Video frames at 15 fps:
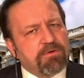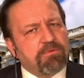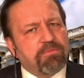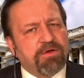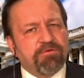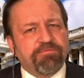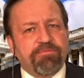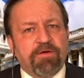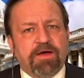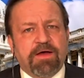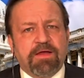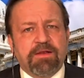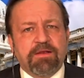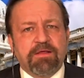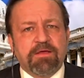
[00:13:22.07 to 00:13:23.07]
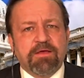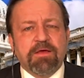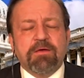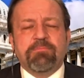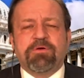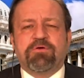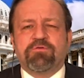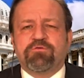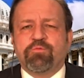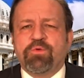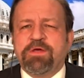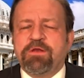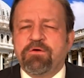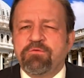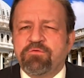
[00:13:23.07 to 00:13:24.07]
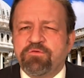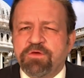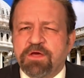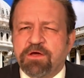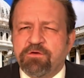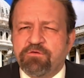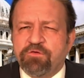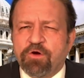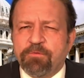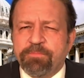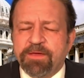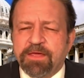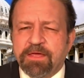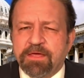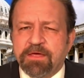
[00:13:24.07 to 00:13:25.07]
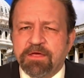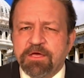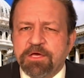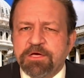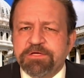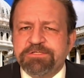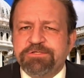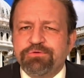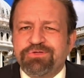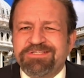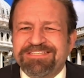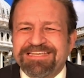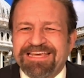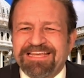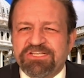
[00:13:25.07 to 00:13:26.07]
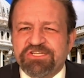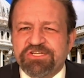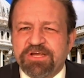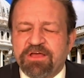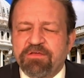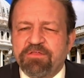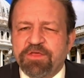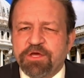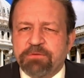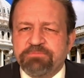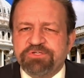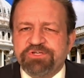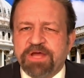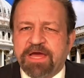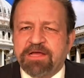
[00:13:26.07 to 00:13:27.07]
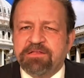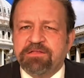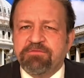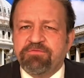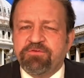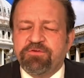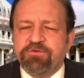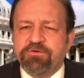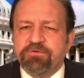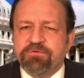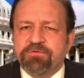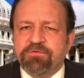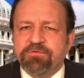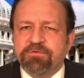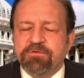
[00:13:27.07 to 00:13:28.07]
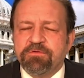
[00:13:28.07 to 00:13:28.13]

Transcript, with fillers: we're fine because we don't see our job here to teach the objective truth.